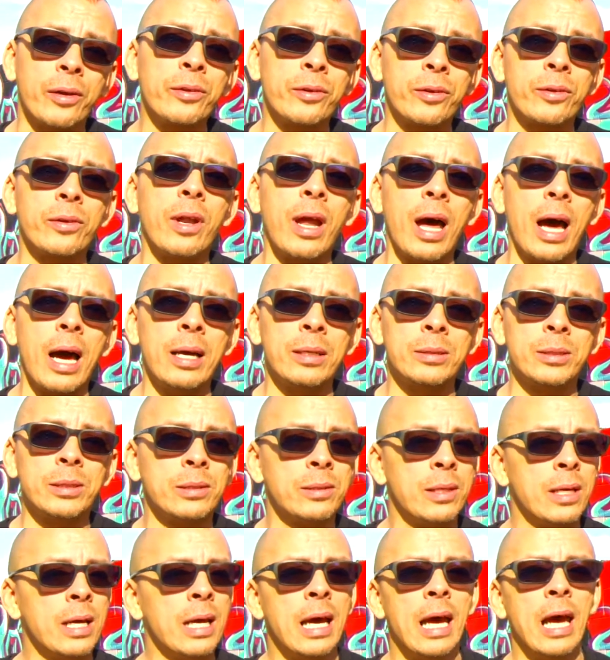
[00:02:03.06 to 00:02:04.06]
in their lives,
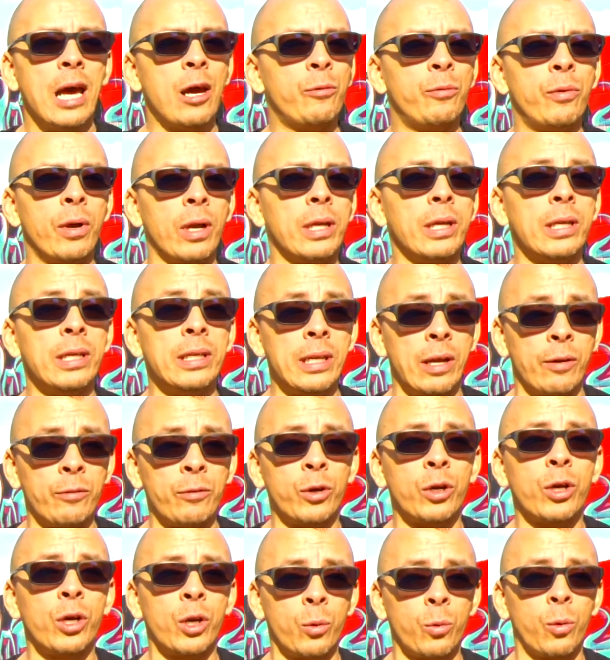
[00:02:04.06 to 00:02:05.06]
it really never
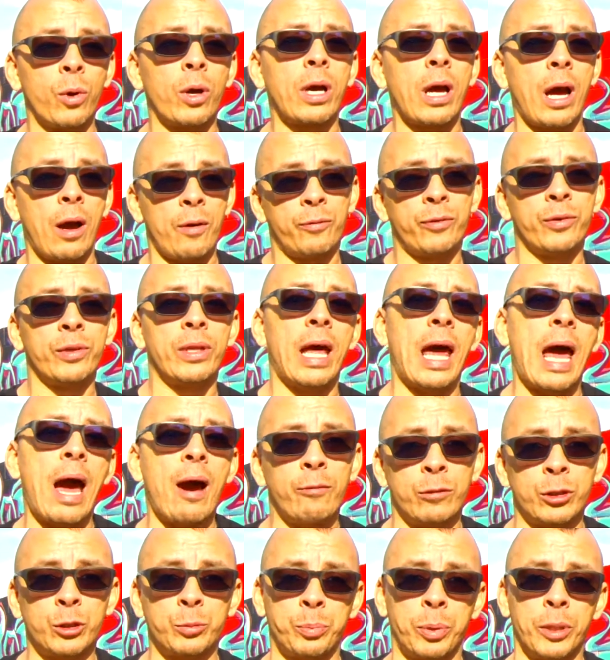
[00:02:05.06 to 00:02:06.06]
gonna work out for the
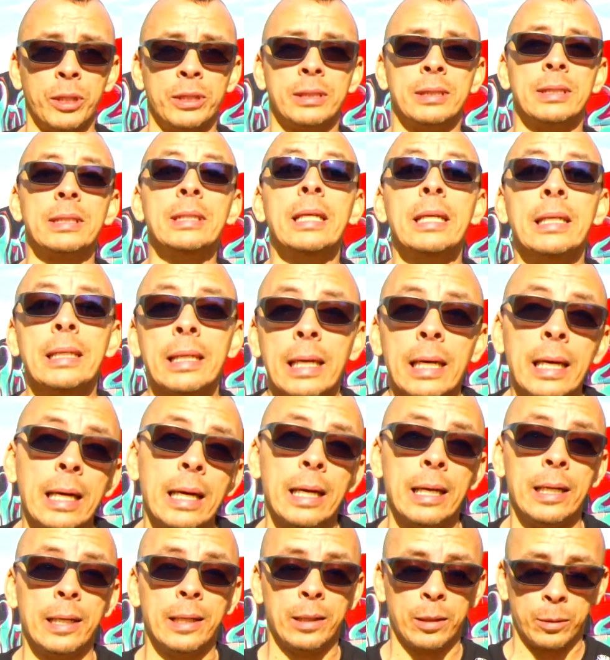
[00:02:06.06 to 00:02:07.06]
average person in the
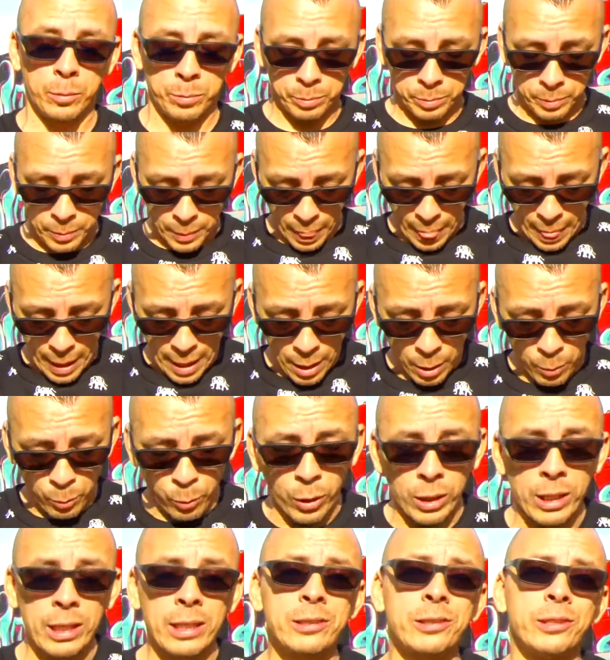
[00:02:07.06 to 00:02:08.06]
end.
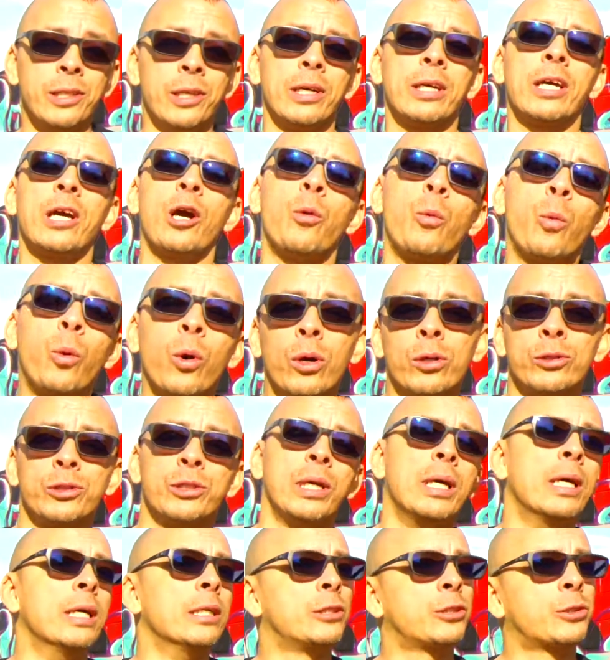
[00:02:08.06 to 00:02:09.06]
Well, let's look at world
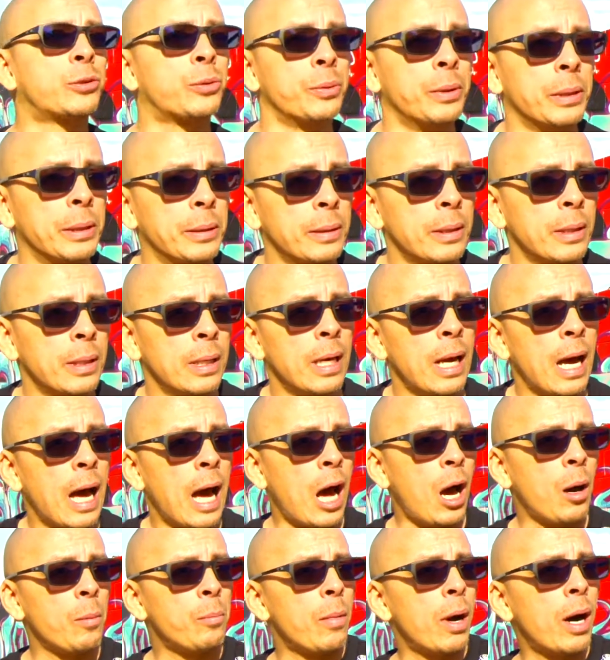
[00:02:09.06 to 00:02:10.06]
history.
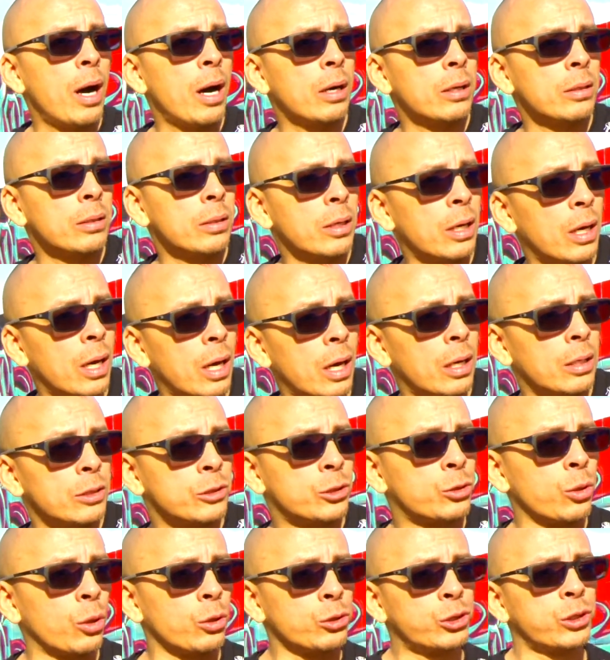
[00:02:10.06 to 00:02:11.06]
How about
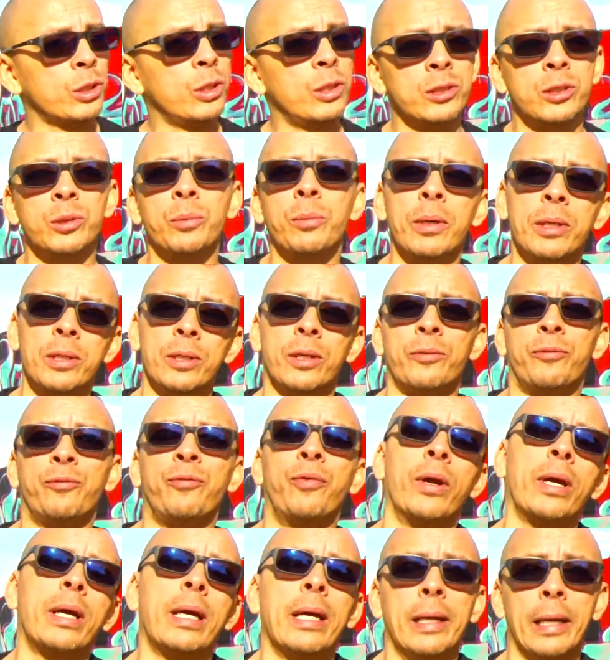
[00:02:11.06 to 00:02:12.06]
socialism under
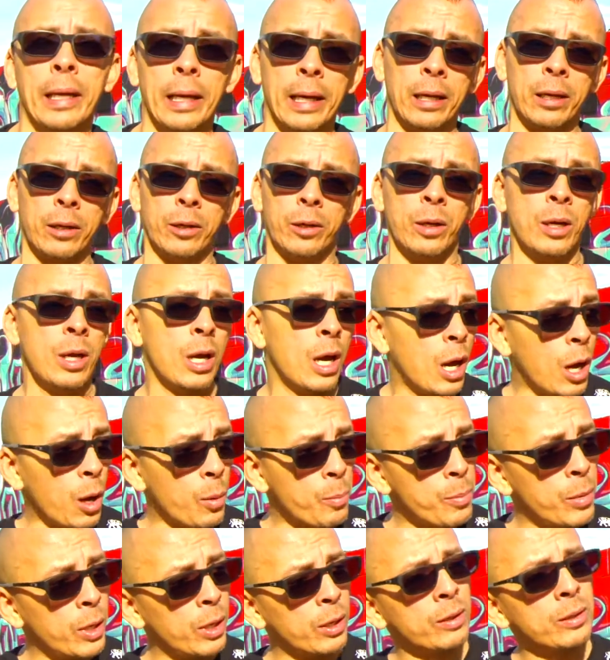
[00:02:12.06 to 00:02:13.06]
freaking Hitler?
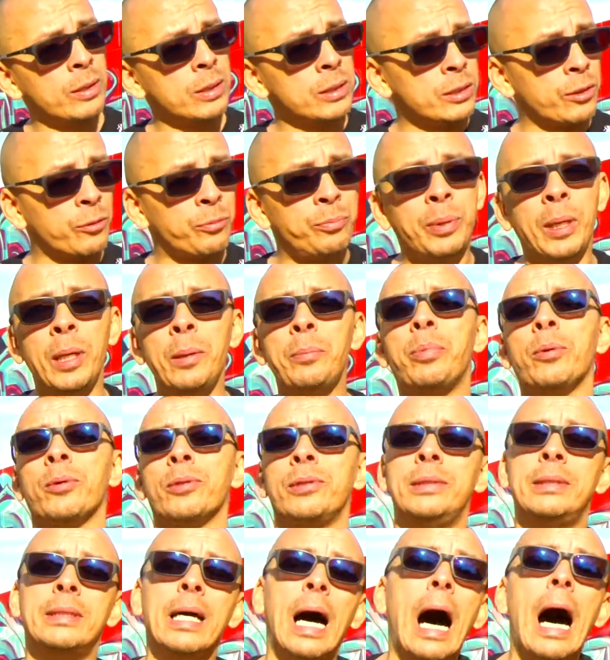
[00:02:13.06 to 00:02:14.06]
Millions of people
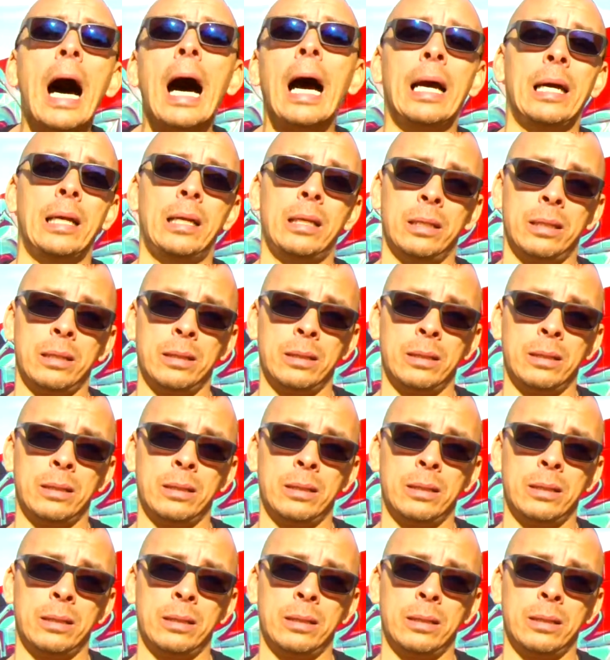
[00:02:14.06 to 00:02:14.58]
died